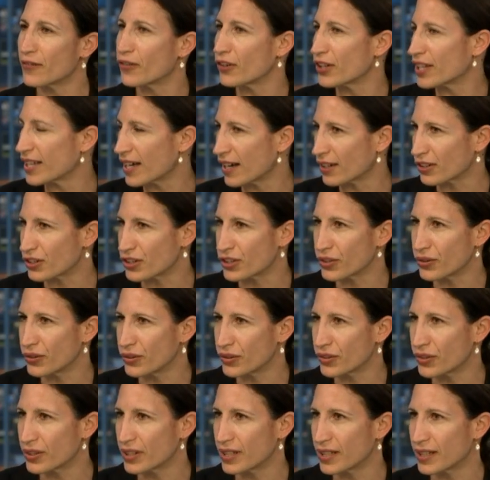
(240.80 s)
for young
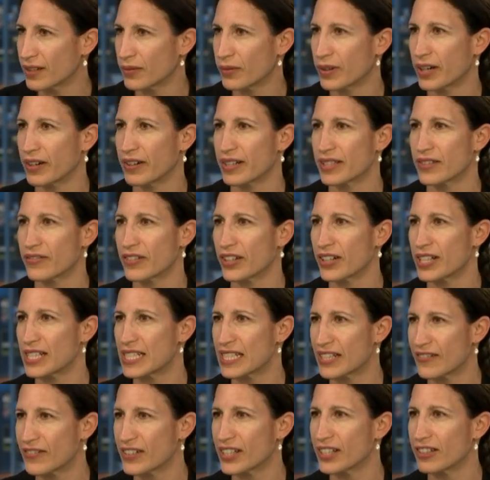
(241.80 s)
children where it's very
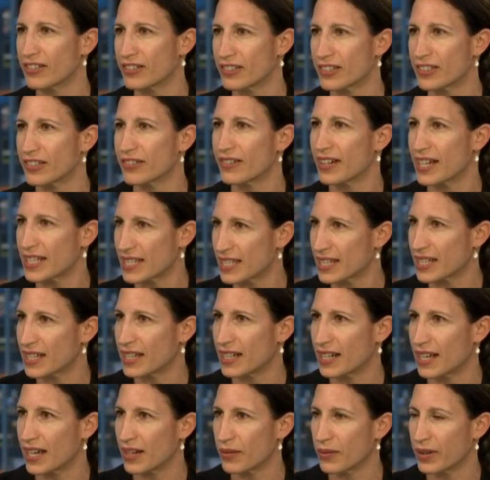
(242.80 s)
difficult to
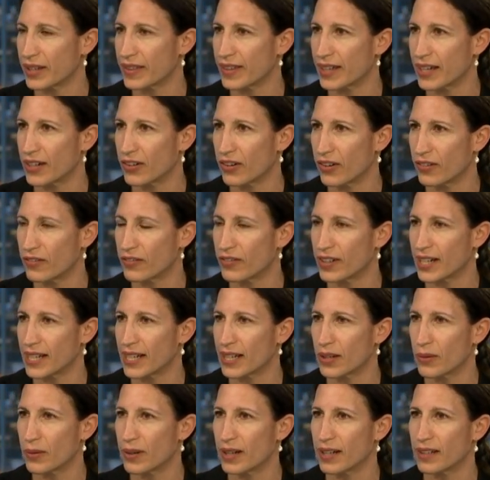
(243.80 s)
articulate when they're not
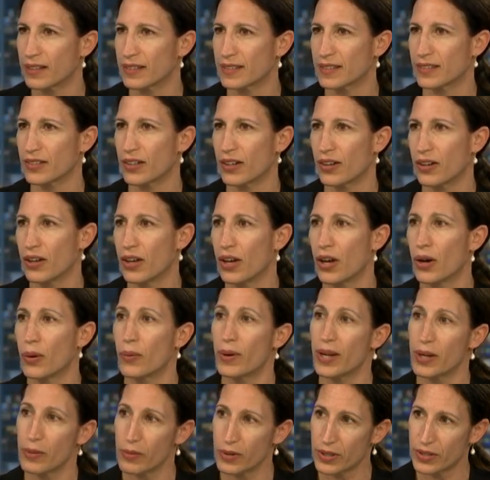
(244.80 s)
feeling well. So
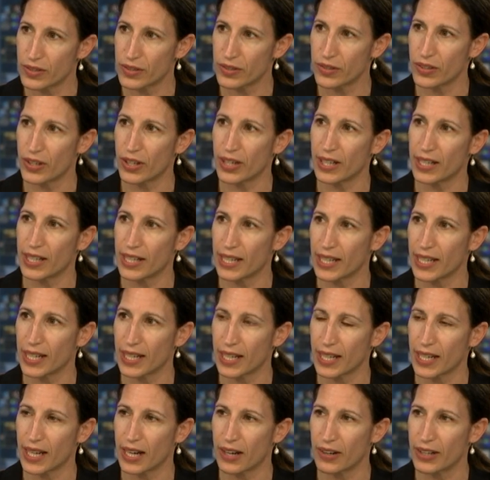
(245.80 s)
we would certainly
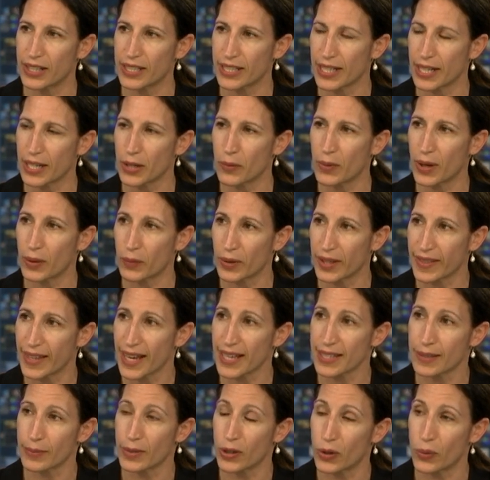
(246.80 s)
encourage anyone with
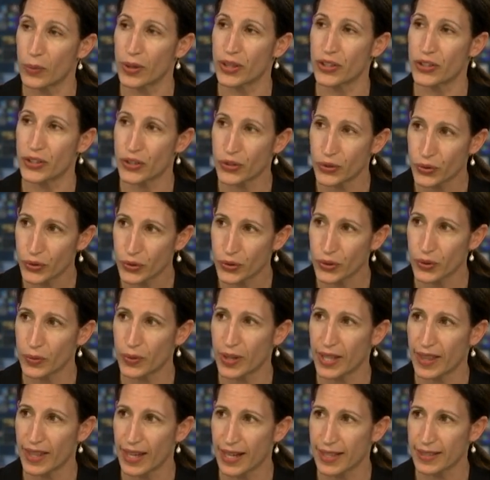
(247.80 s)
asthma or with children
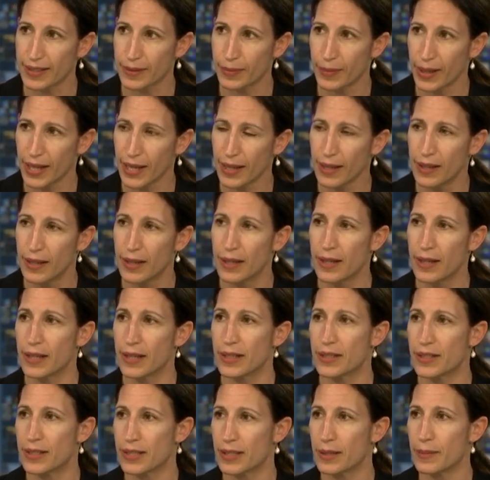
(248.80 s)
with asthma
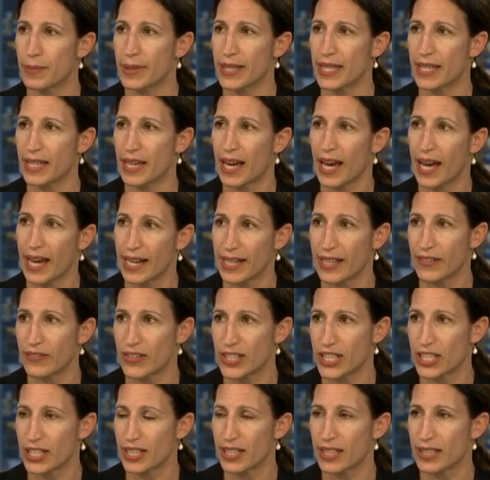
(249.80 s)
to be highly
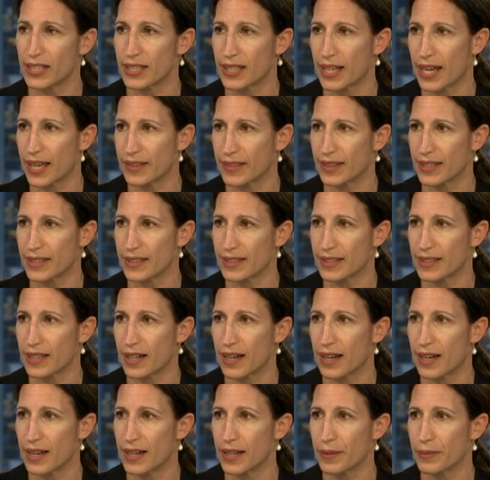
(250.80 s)
vigilant at this
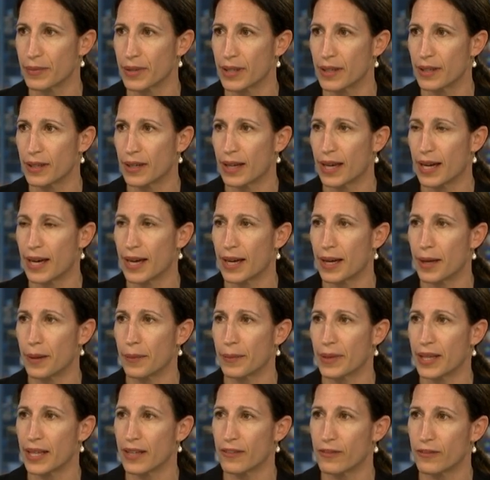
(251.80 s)
time.
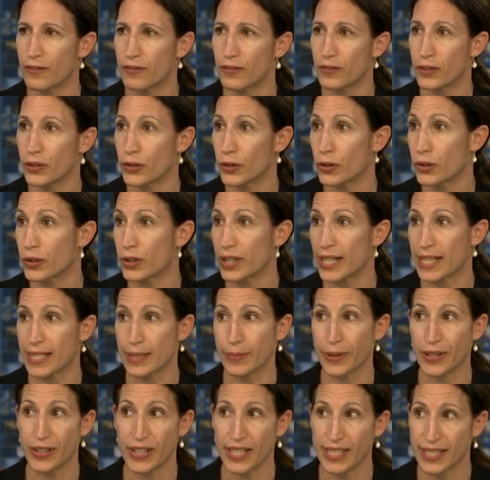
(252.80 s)
Um, if you're
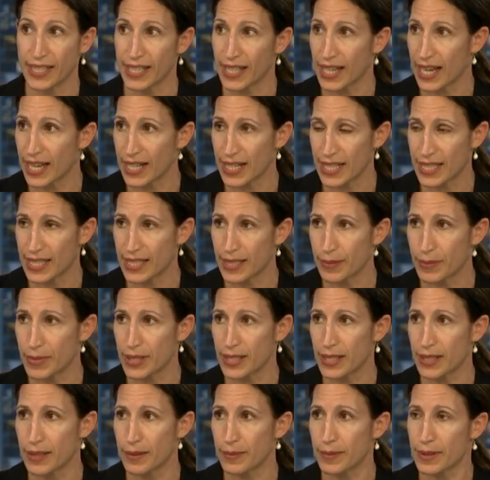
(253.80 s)
experiencing any
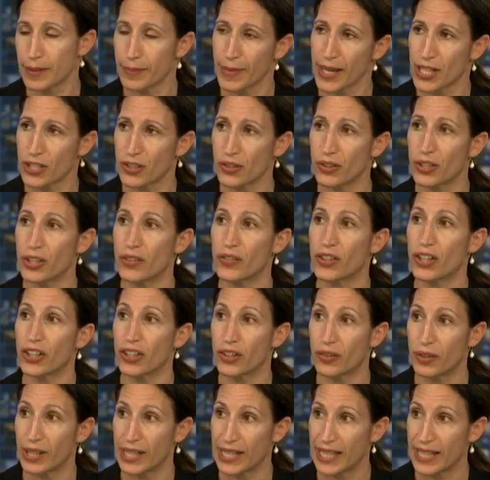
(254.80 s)
symptoms, make sure you've got
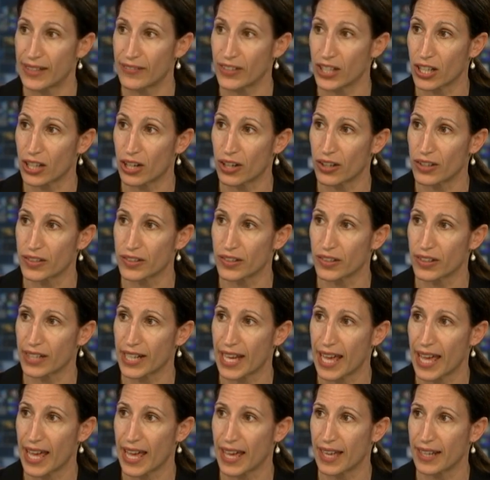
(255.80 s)
your reliever close on
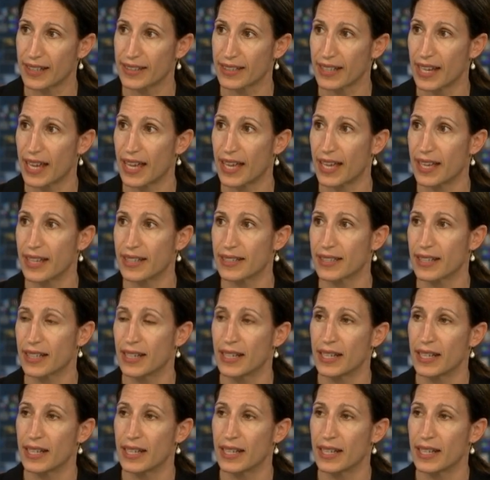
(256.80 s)
hand. And